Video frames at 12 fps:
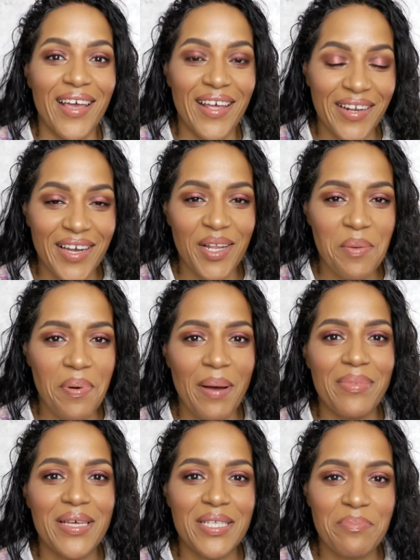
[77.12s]
and ColourPop
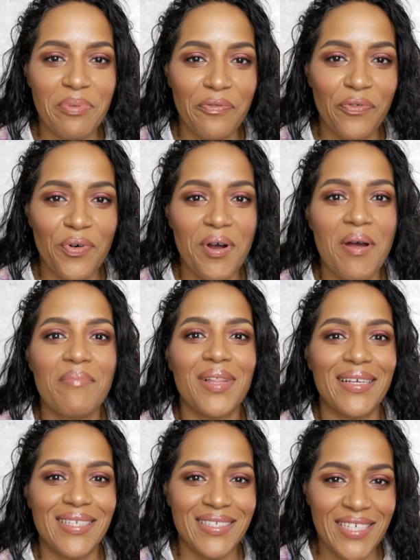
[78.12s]
doesn't perform
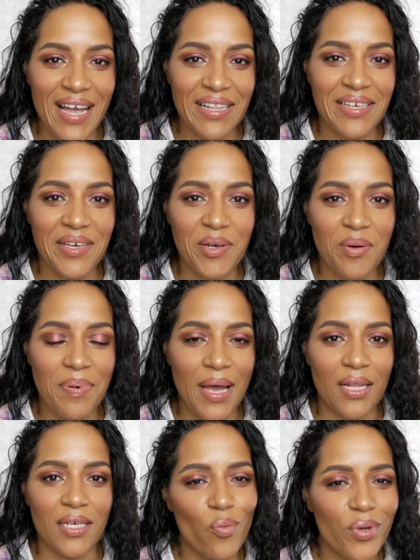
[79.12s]
like the Jaclyn Hill
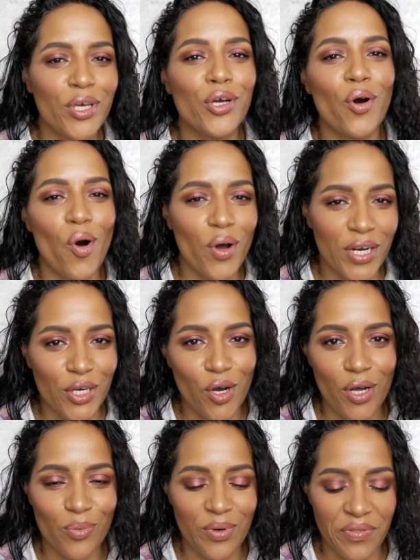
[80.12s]
palette. We could go on and
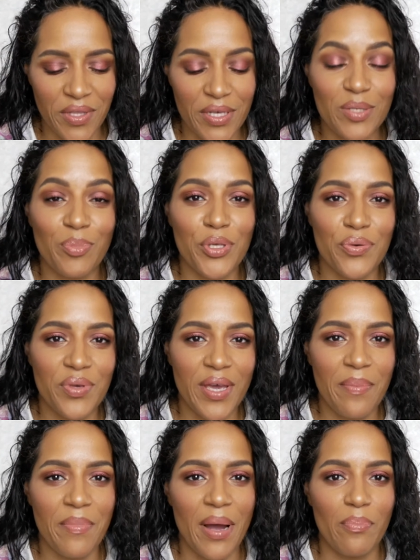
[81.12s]
on with this, but you
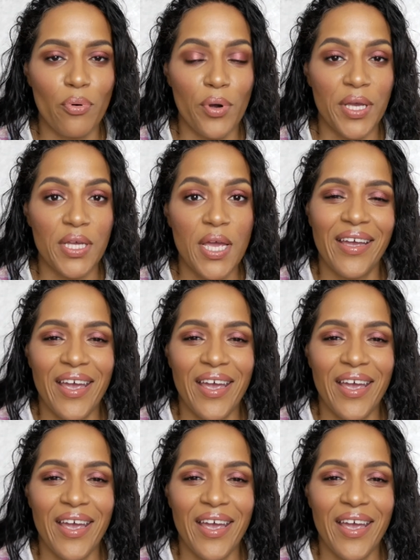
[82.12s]
get my point.